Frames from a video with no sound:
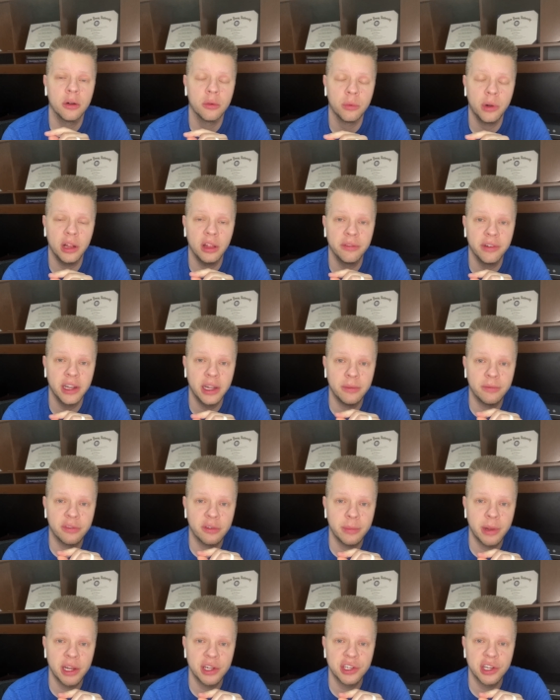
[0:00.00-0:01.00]
relevant
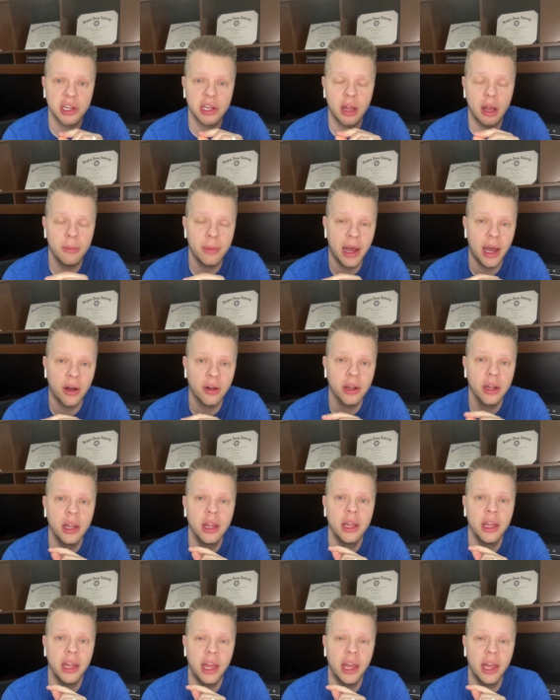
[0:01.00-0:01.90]
information about